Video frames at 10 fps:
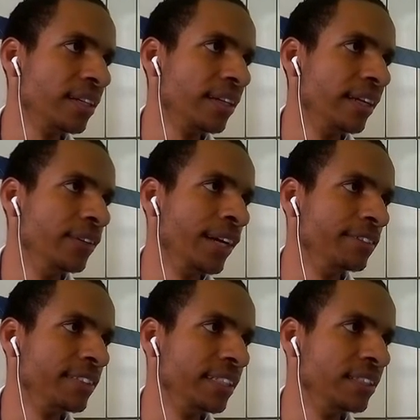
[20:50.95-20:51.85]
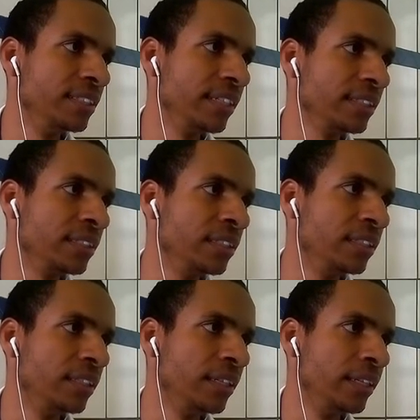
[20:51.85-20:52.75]
and you have state 6
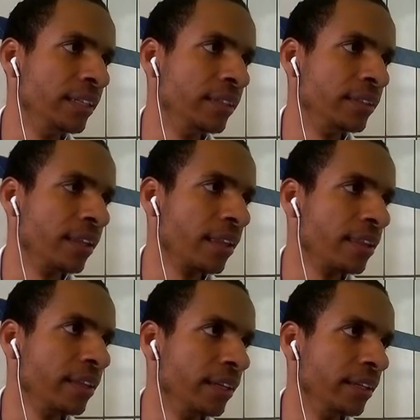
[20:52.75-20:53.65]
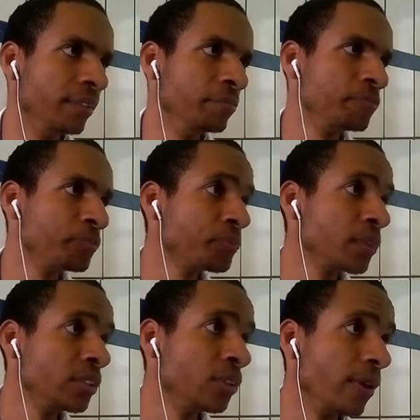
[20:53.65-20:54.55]
here, and then
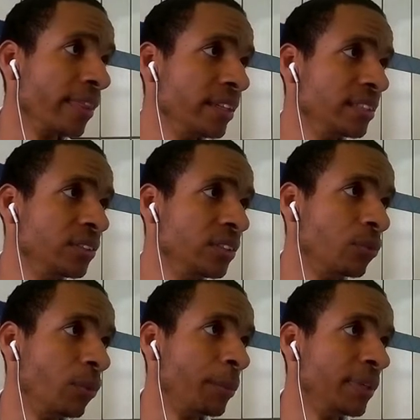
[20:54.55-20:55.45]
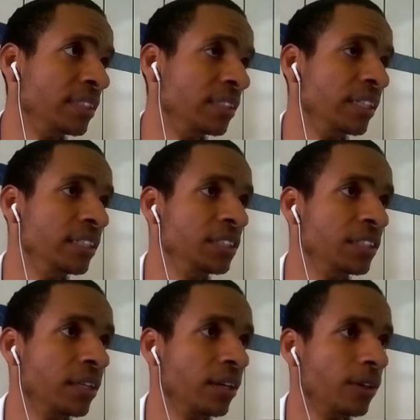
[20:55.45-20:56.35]
so this is the representation
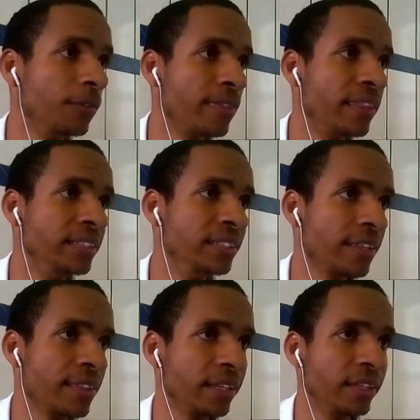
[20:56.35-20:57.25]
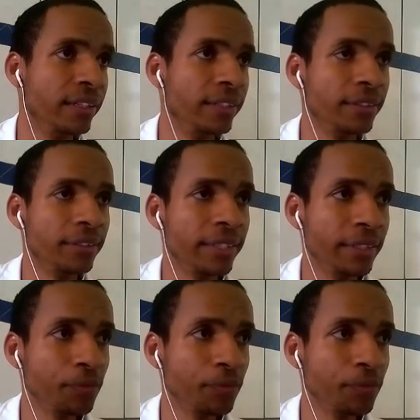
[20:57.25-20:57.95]
of this thing here. Okay,